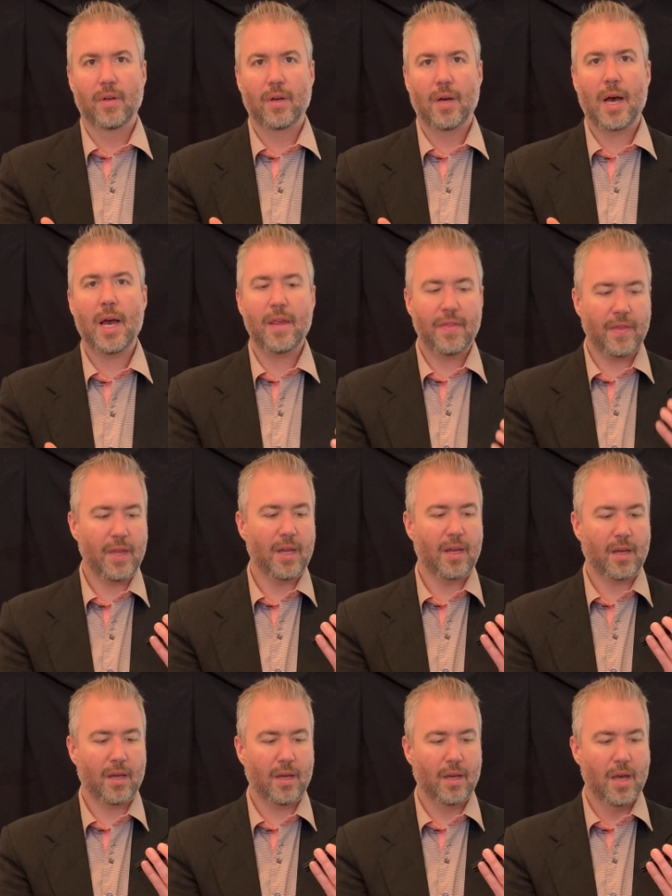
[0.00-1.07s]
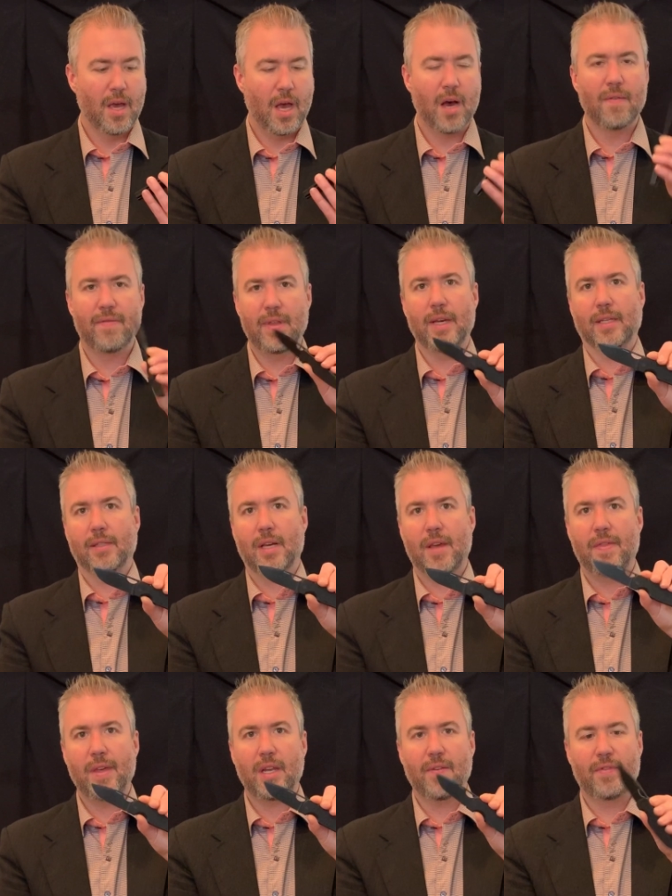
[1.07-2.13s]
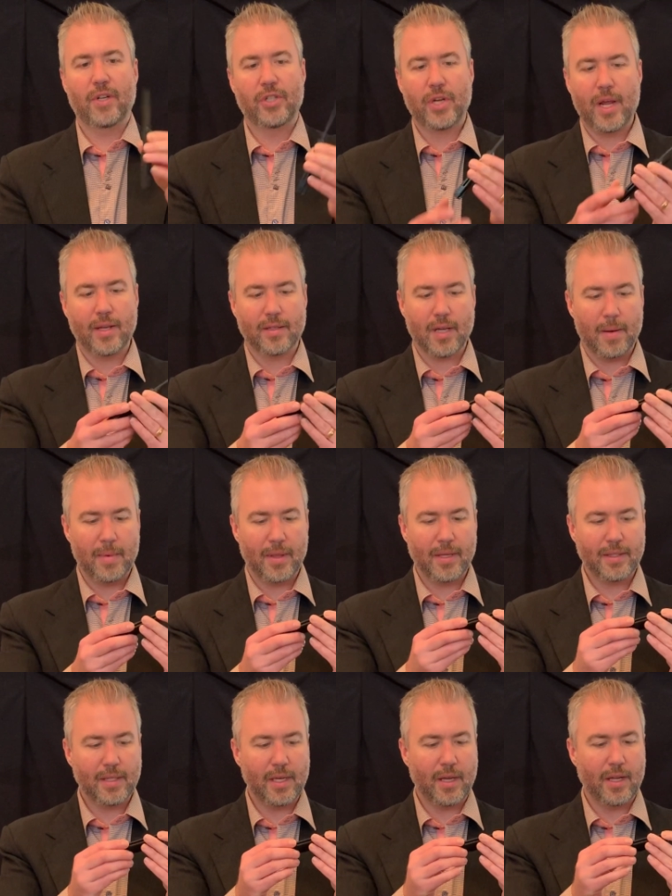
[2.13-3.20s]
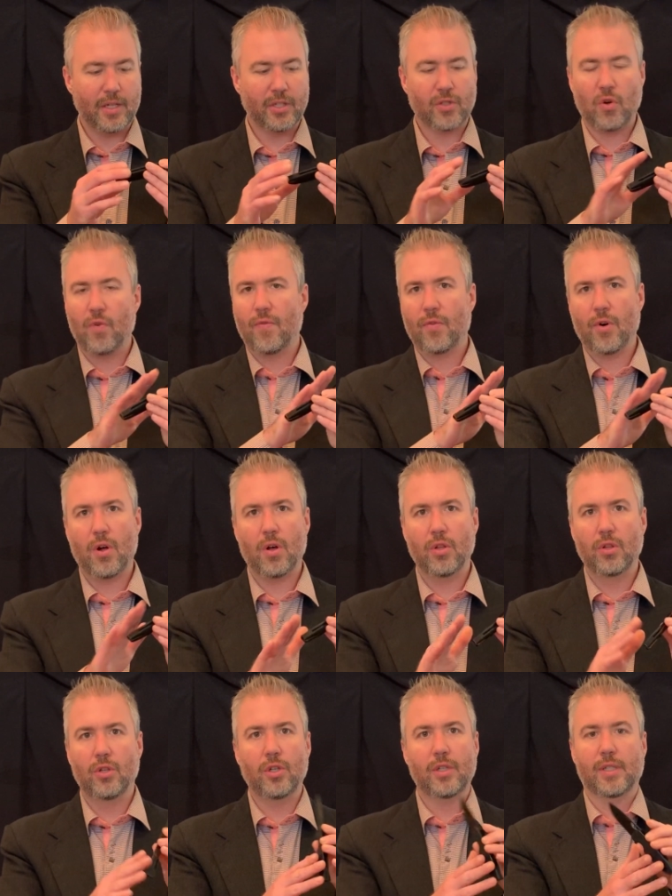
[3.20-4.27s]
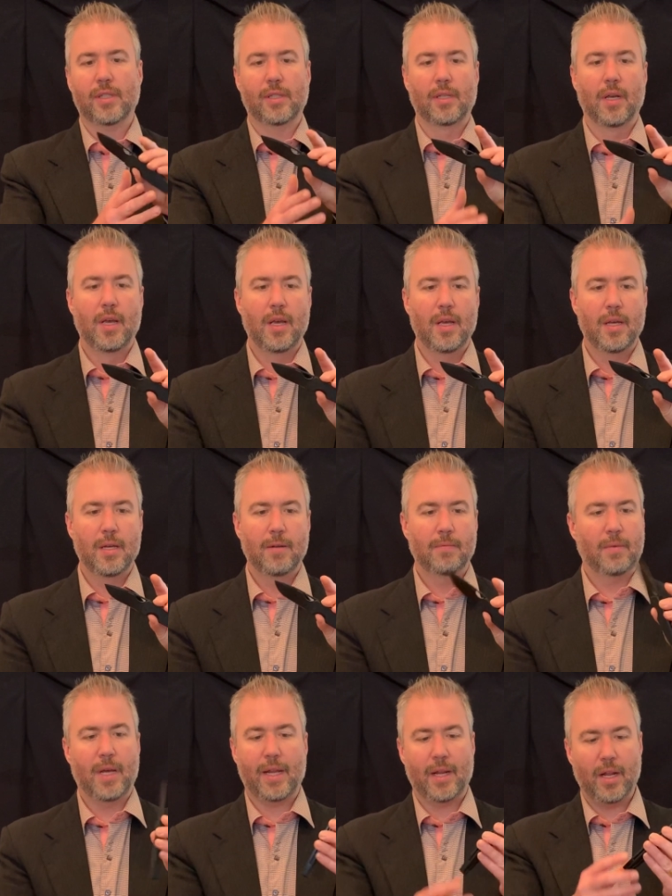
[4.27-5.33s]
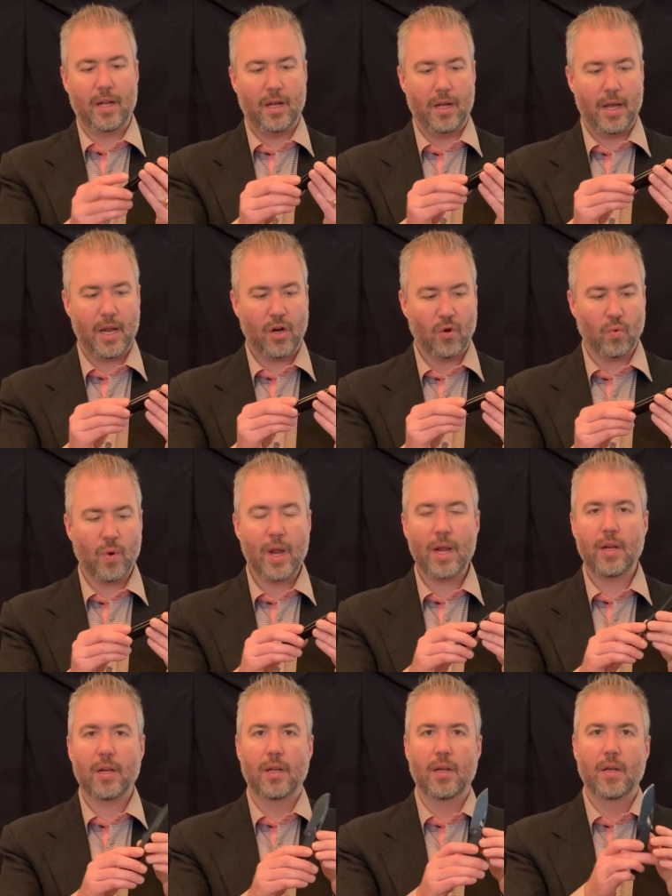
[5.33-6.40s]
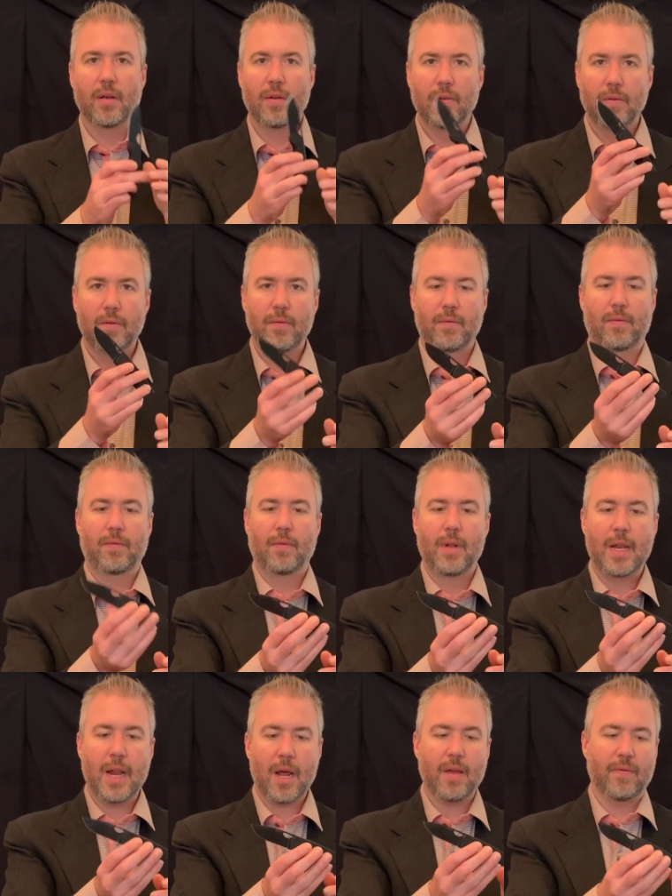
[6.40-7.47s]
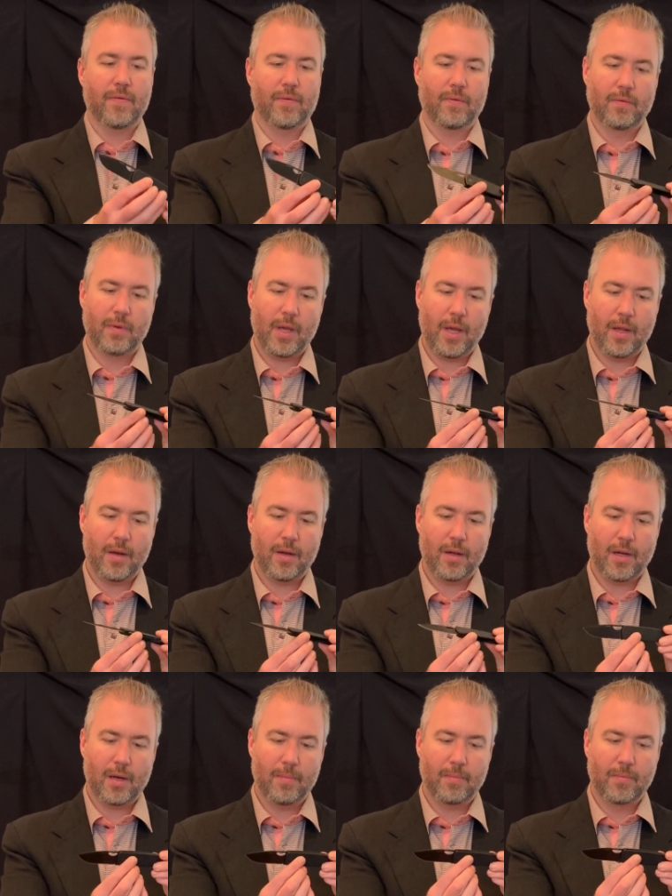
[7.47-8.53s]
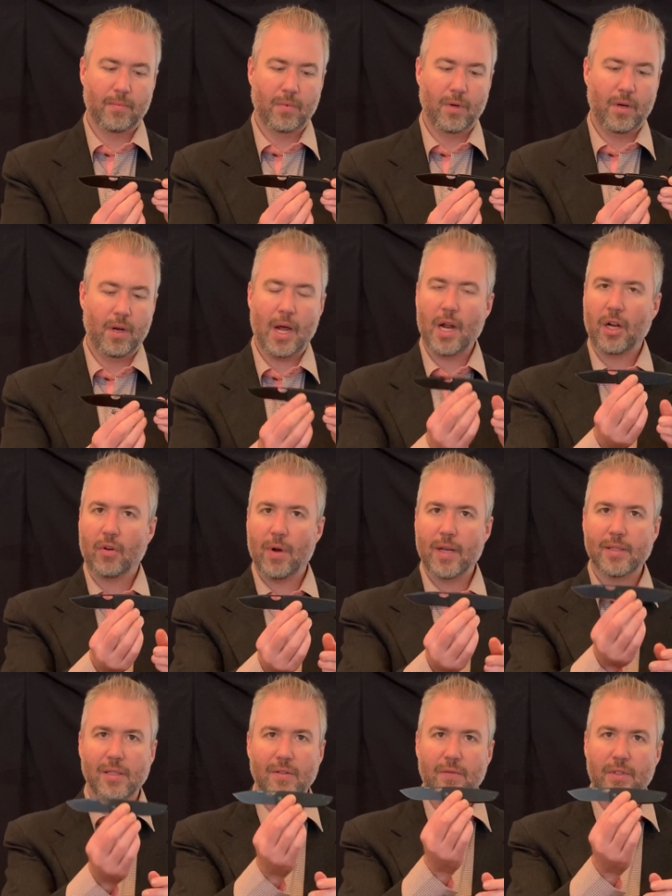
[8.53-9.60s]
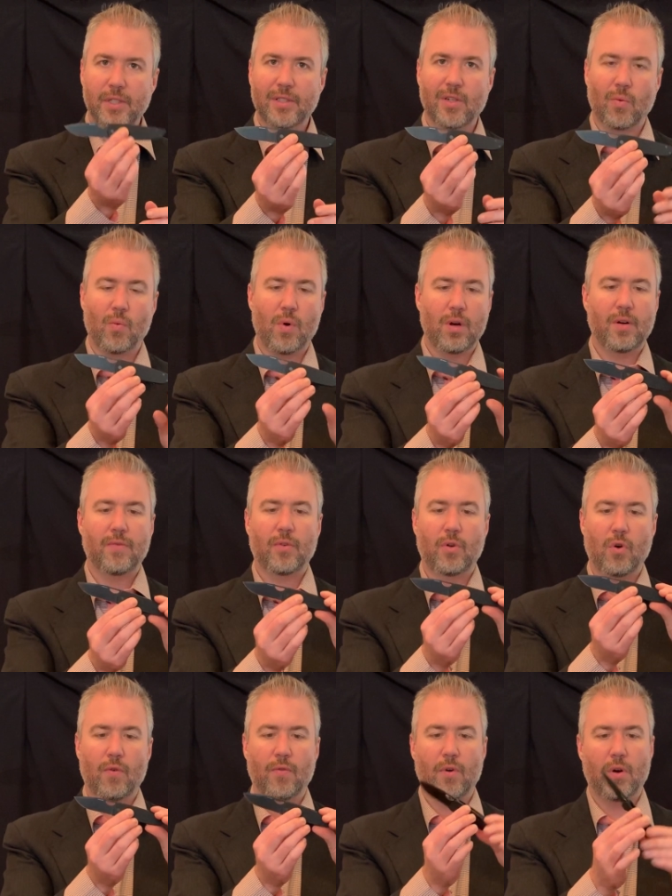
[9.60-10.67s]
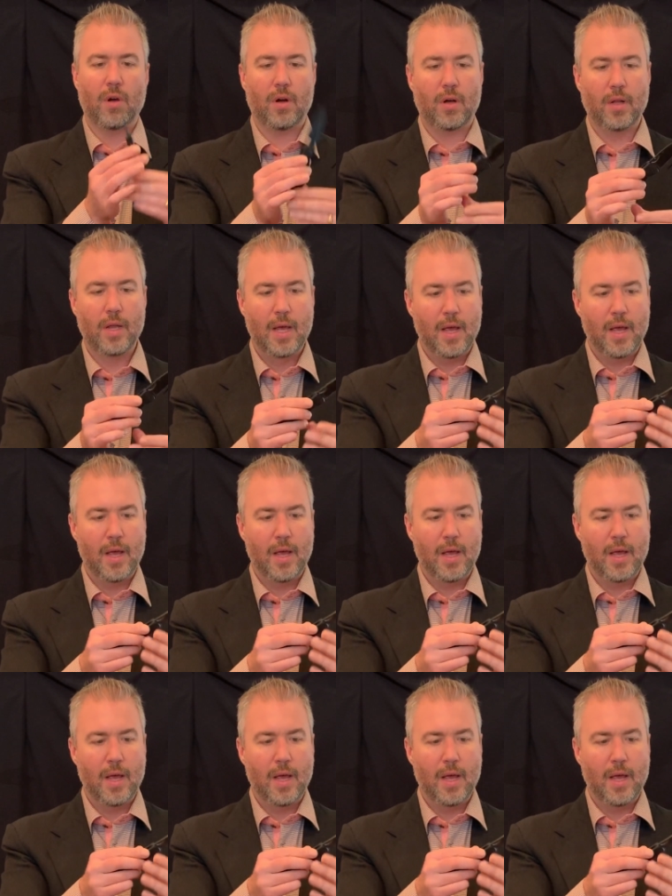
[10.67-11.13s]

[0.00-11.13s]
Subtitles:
I think of this. I think of the Chase. I mean, this thing just overall looks like a great knife, and not aggressive, just a wonderful overall,